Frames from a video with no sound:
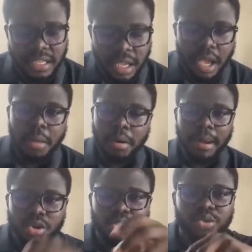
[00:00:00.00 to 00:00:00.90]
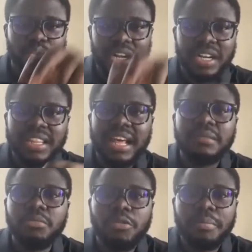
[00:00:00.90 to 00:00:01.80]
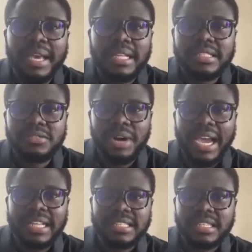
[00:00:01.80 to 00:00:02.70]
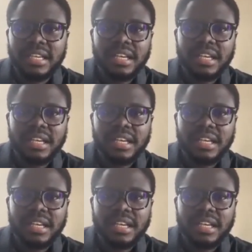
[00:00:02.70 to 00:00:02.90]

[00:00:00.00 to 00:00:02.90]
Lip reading: But my point is, don't dwell in that moment, right?